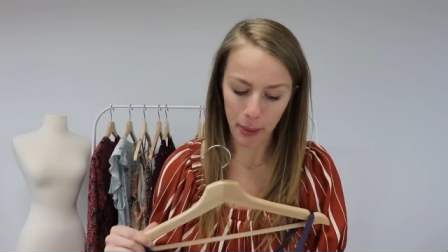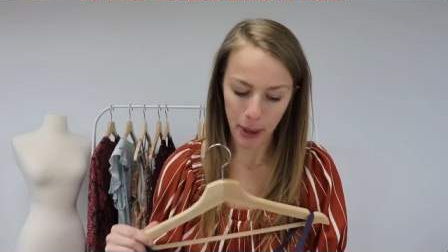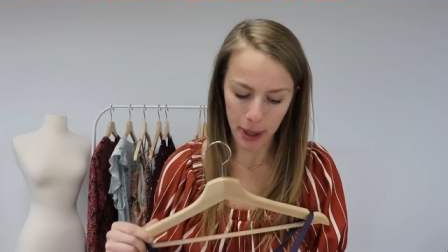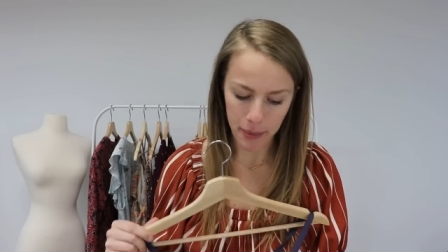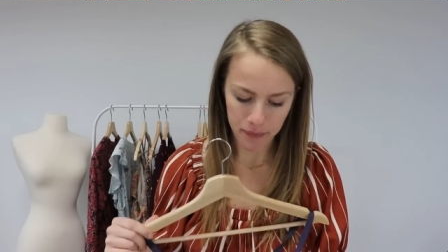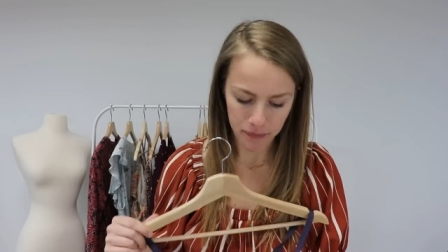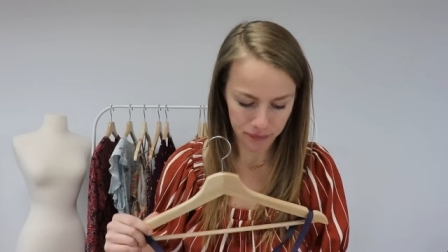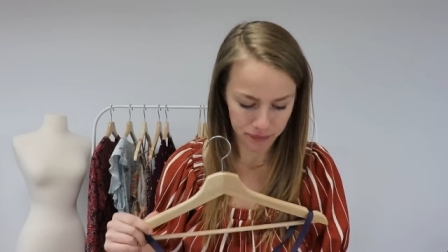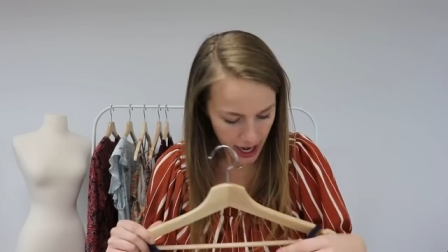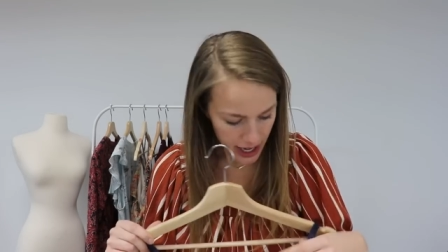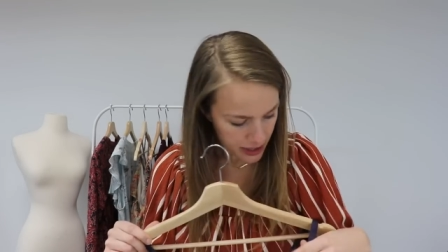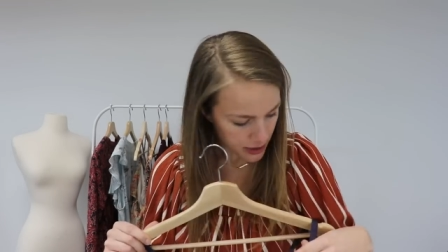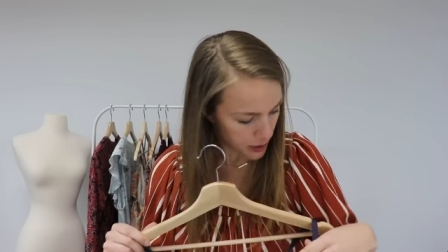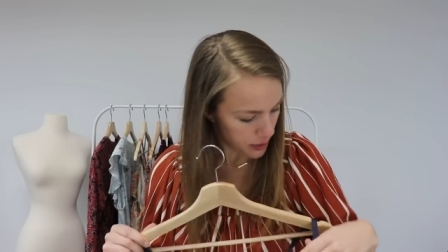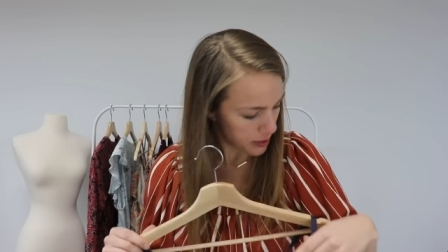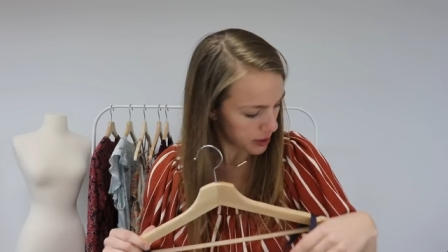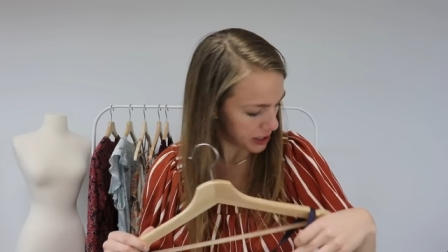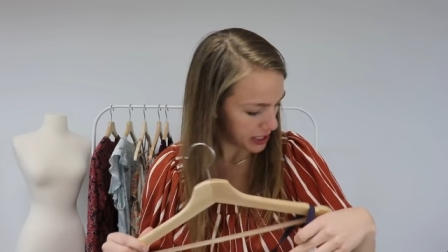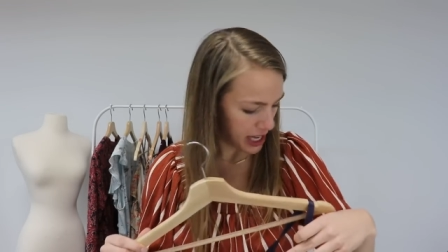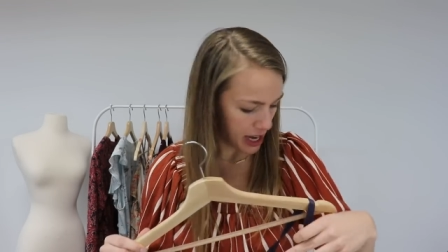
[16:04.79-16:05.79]
But I
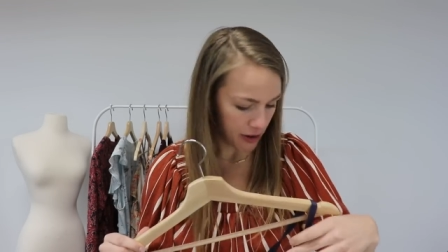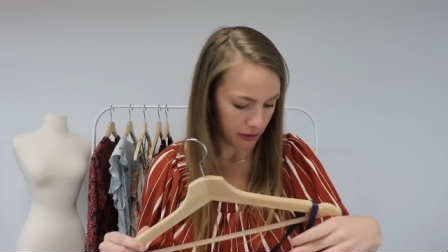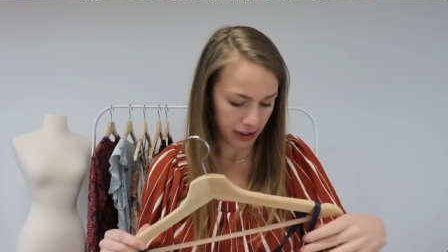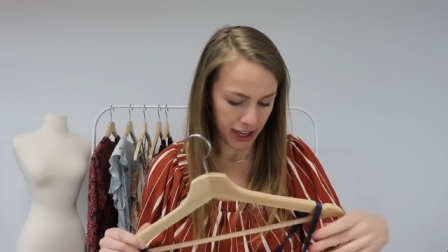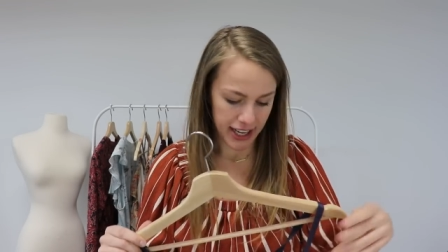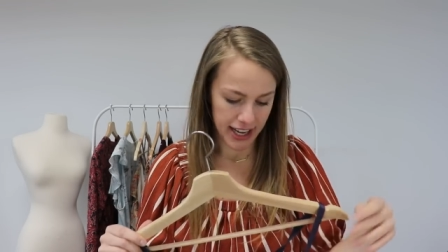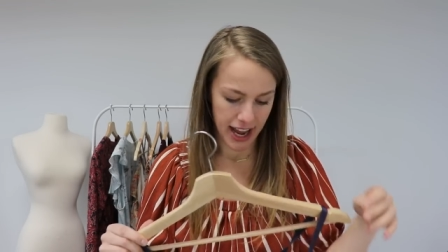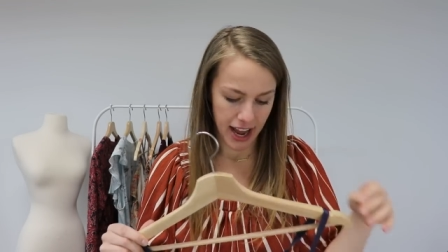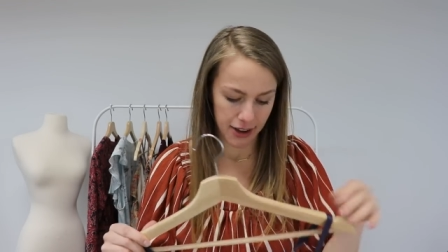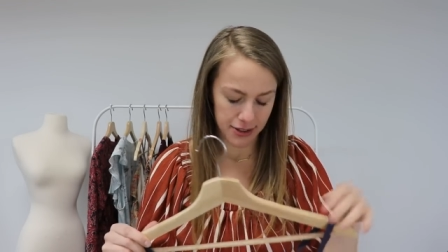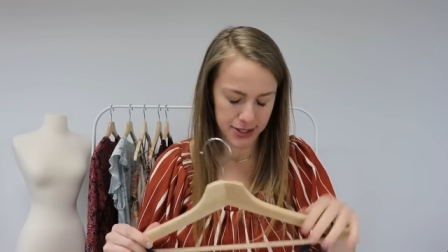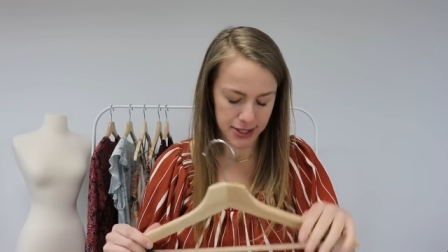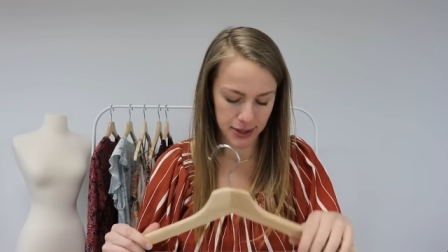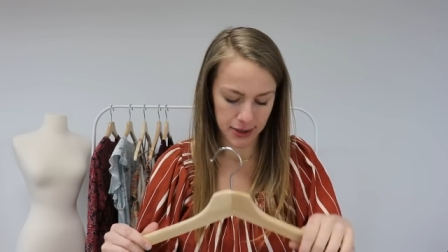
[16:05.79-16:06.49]
don't work out right now.